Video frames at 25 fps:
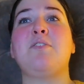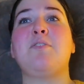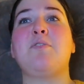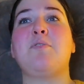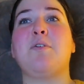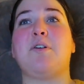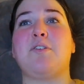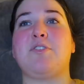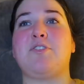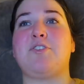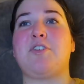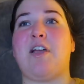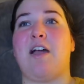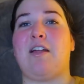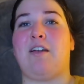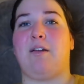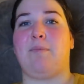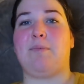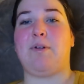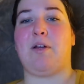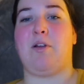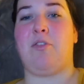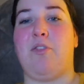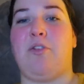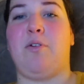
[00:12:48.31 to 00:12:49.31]
who has Shatter
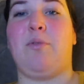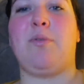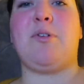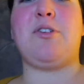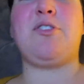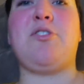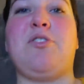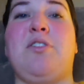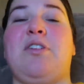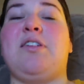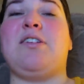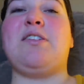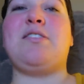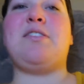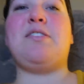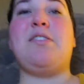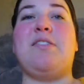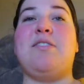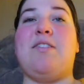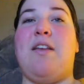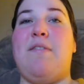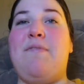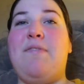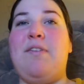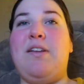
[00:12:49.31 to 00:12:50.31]
Me on their wish list
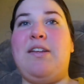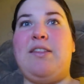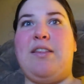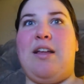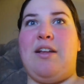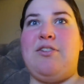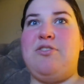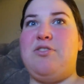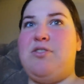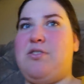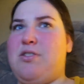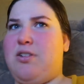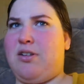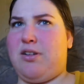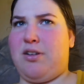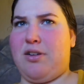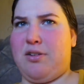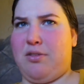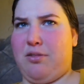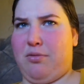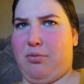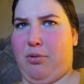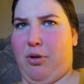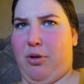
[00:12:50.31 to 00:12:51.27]
because I feel like that's just a good